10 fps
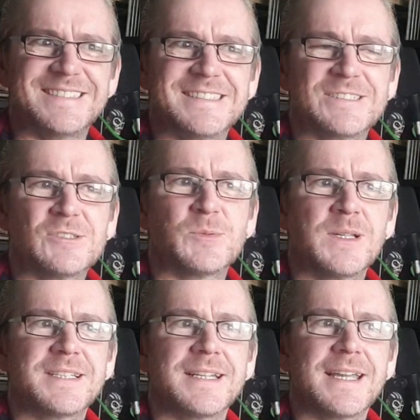I just
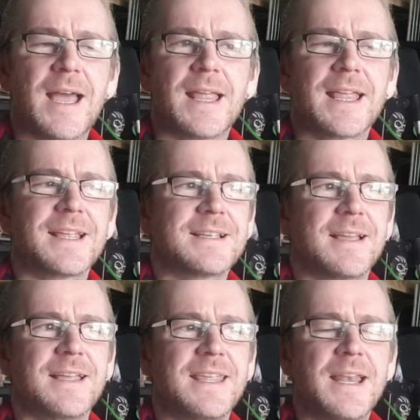wanted to,
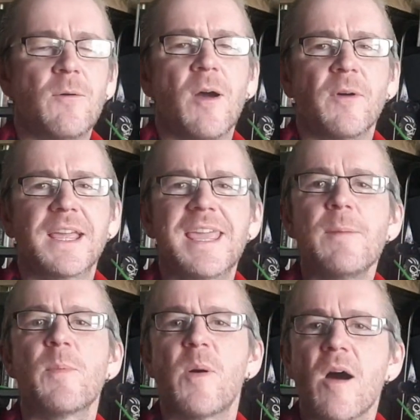I want to
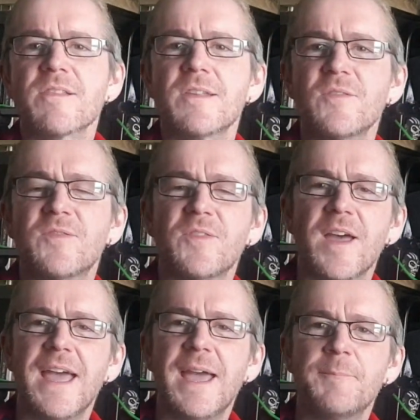keep it positive.
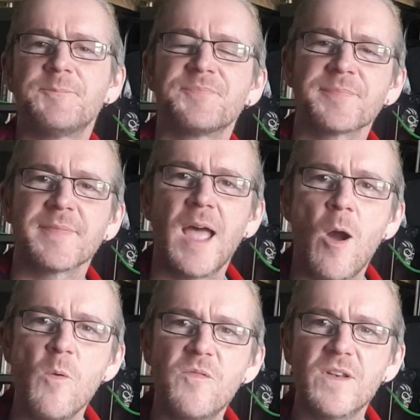
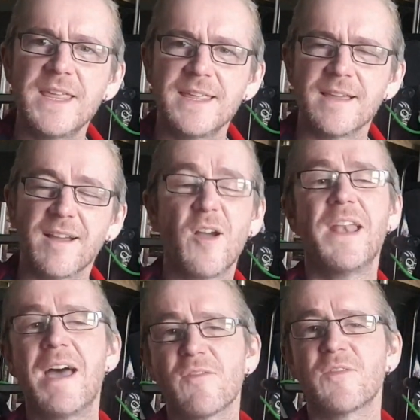Hopefully, I
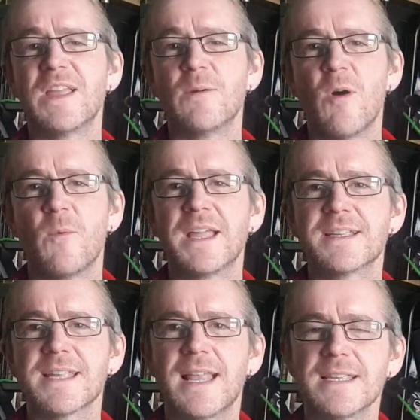kind of have a feeling what way the
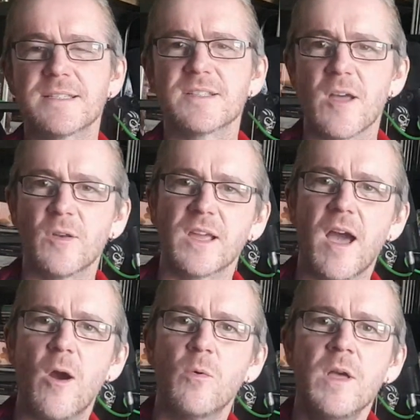set list is going to
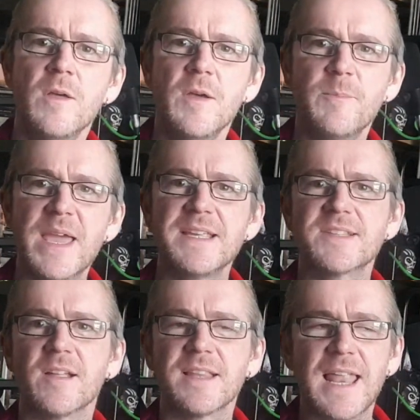go
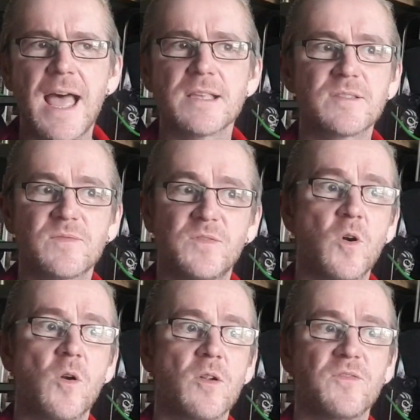based on the last
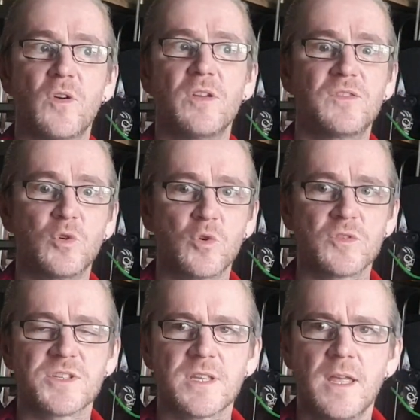4 or 5
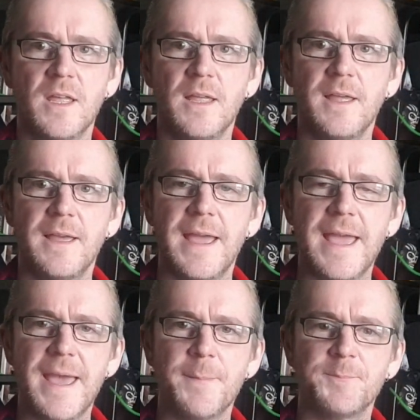tours.
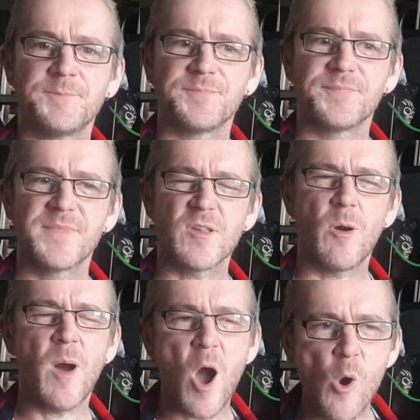So
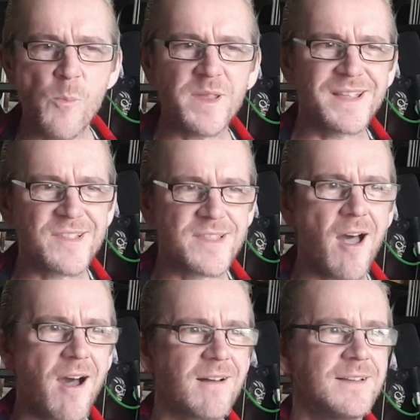I'm hoping it's
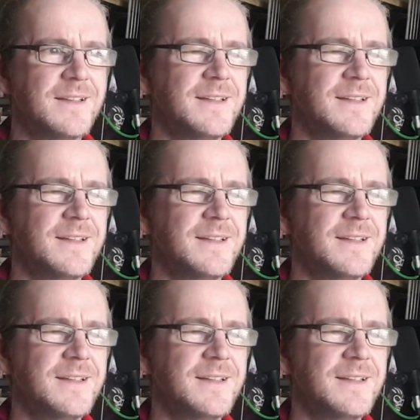not.